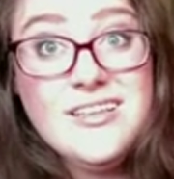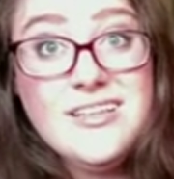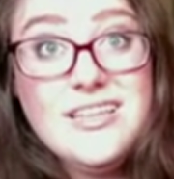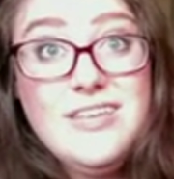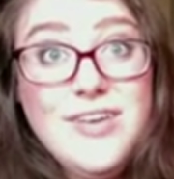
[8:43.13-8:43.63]

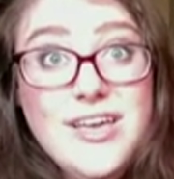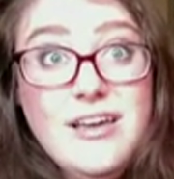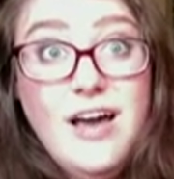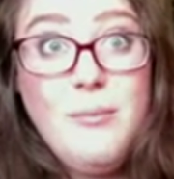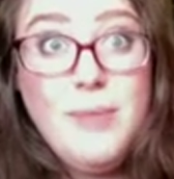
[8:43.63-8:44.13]
leaving
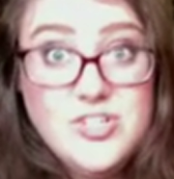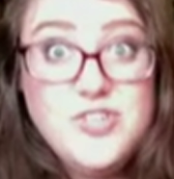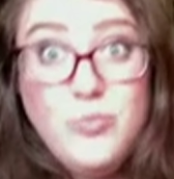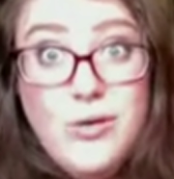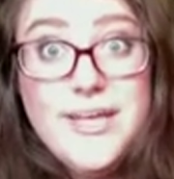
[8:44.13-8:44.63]
a bunch
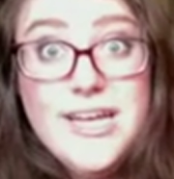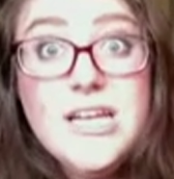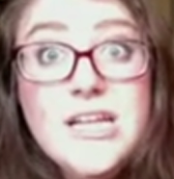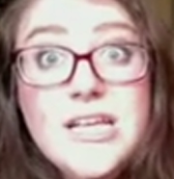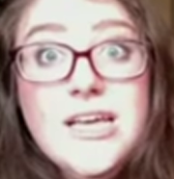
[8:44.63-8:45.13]
of women.
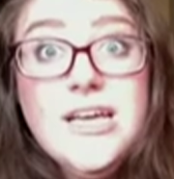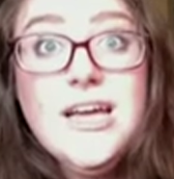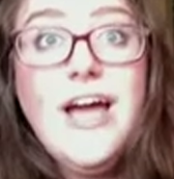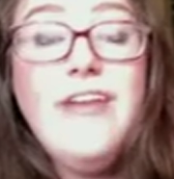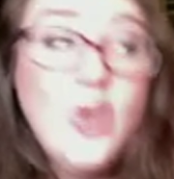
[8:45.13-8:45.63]

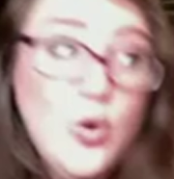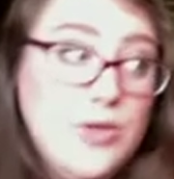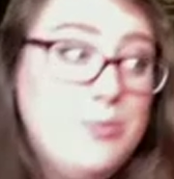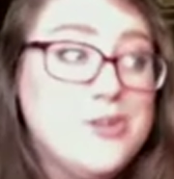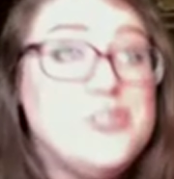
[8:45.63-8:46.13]
And the only
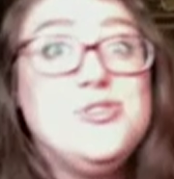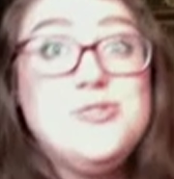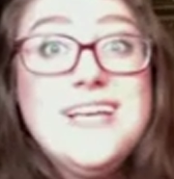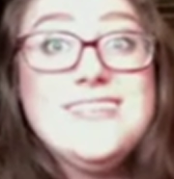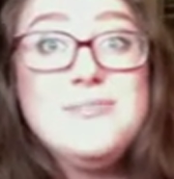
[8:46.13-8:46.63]
person who
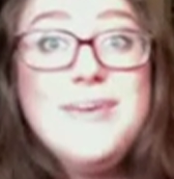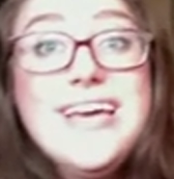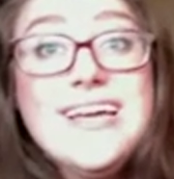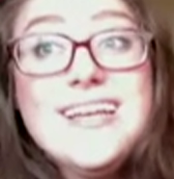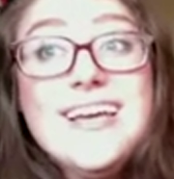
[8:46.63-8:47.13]
takes them
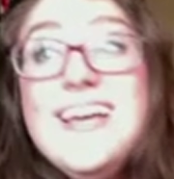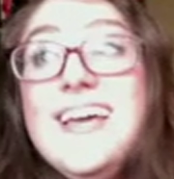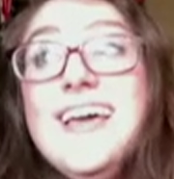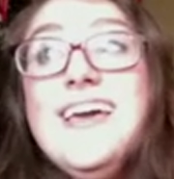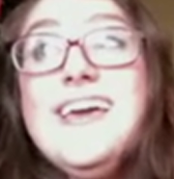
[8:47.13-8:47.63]
in
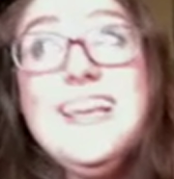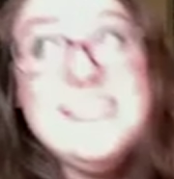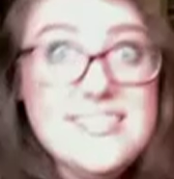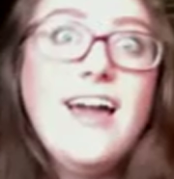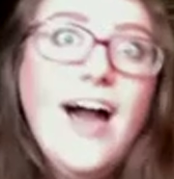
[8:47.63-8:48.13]
is
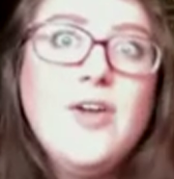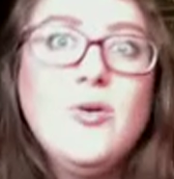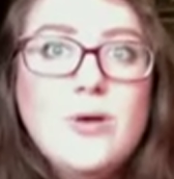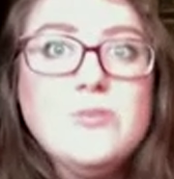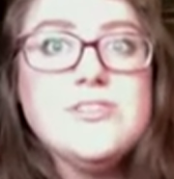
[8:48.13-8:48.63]
the guy who
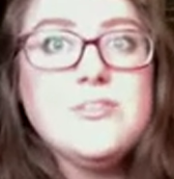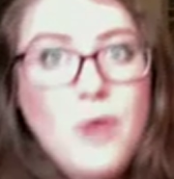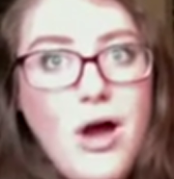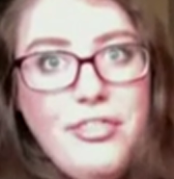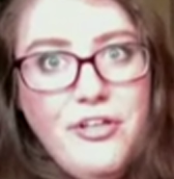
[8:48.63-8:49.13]
owns the
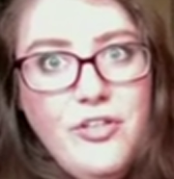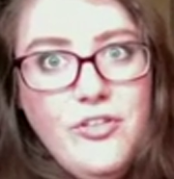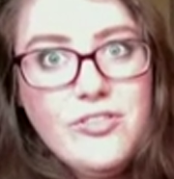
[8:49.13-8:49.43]
brothel.